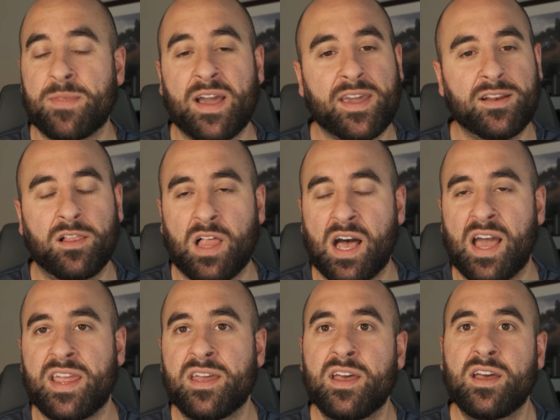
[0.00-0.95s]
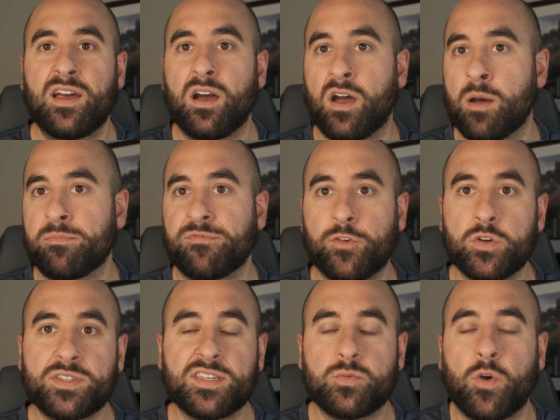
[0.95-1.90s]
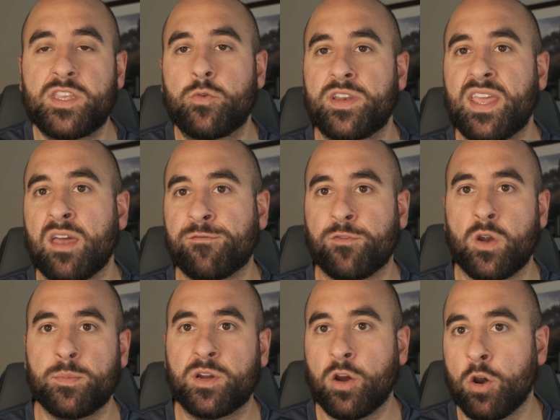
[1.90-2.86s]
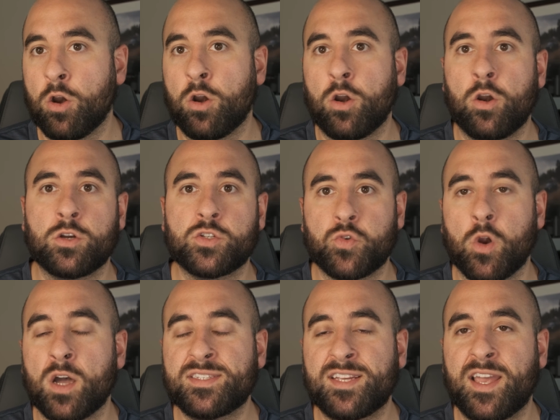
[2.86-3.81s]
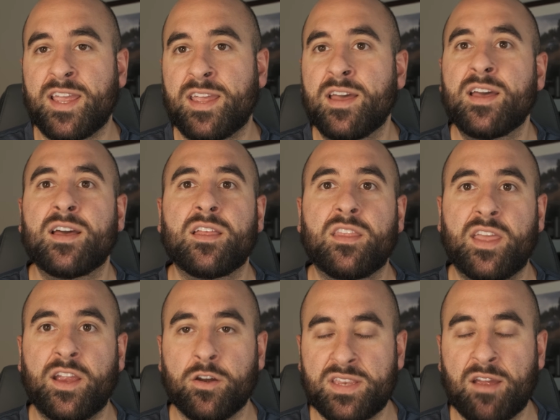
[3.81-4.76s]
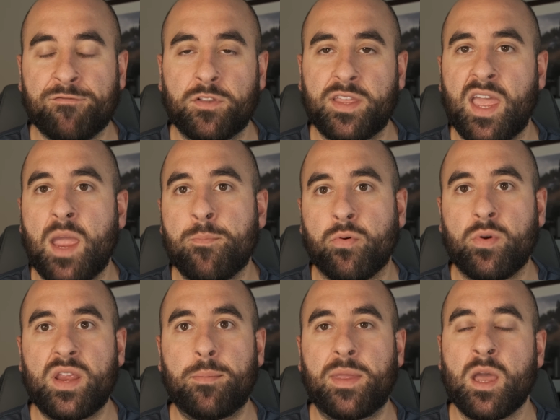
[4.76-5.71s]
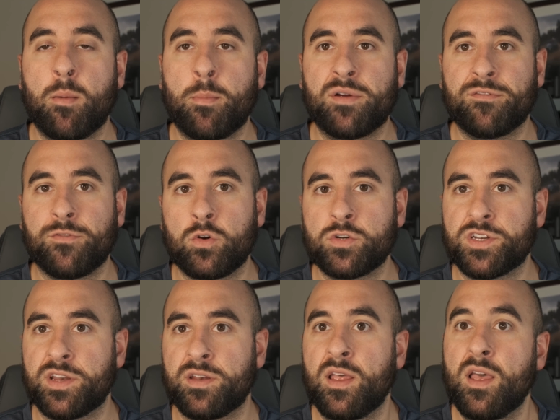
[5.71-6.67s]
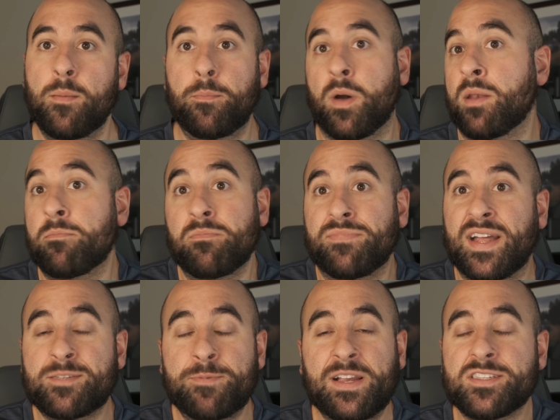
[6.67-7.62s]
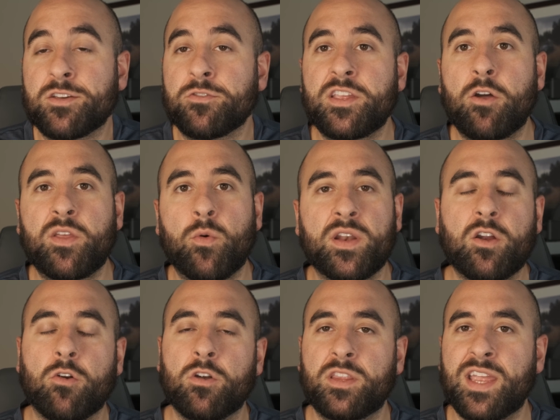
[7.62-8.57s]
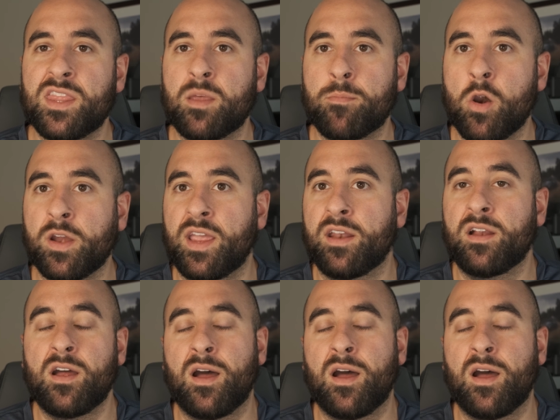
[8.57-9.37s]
not going to lie, versus what you would get from Curt or Draw-Tite. They are definitely a premium version, but that's because they're the only one currently on the market.